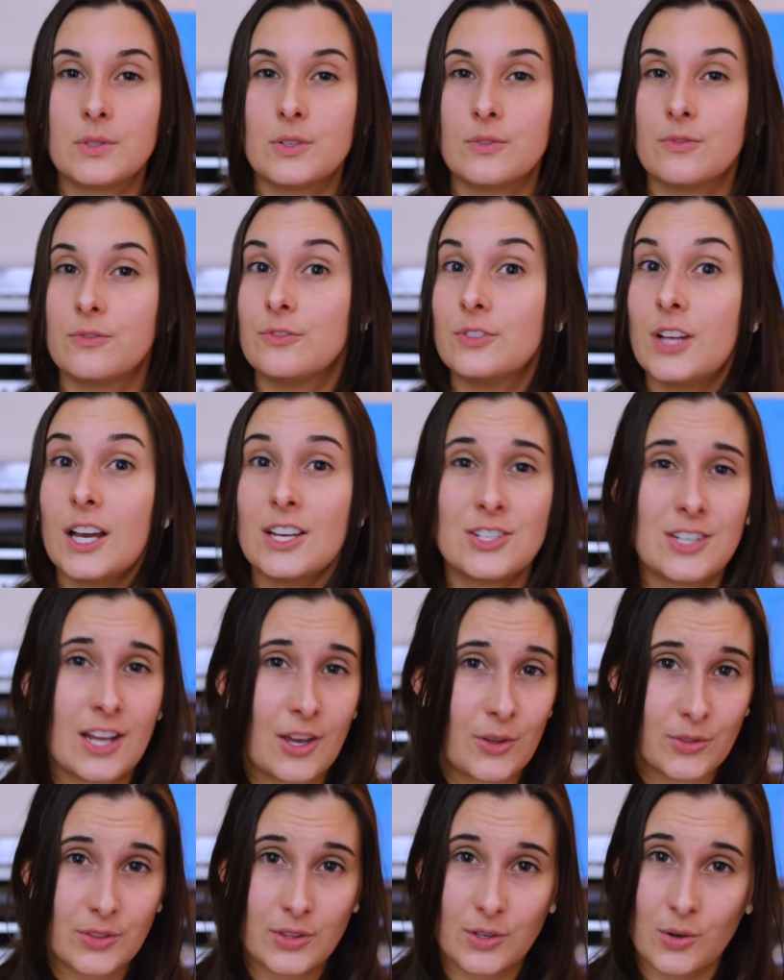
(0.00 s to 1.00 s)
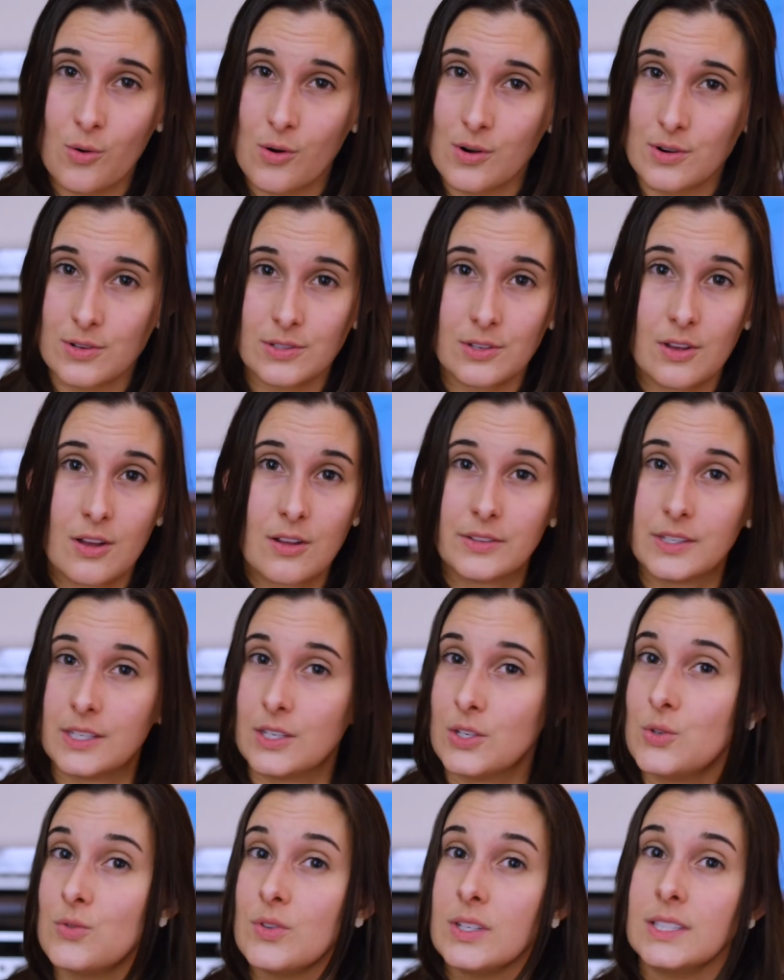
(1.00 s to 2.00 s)
to flush out the cortisol and the
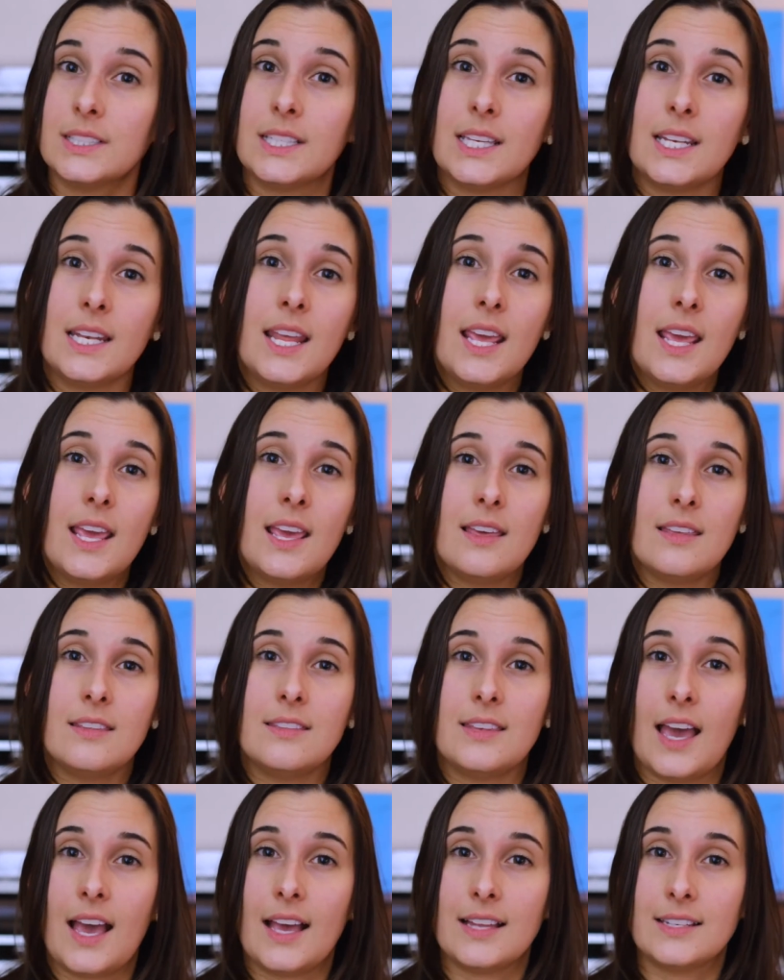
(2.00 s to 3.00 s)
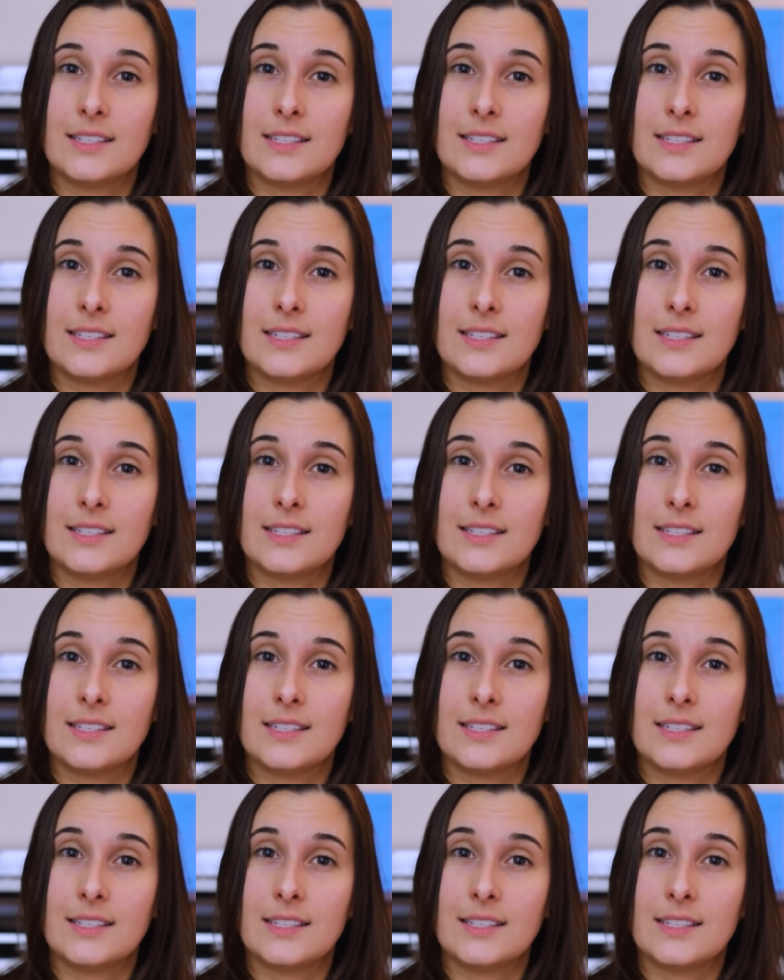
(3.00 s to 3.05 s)
adrenaline that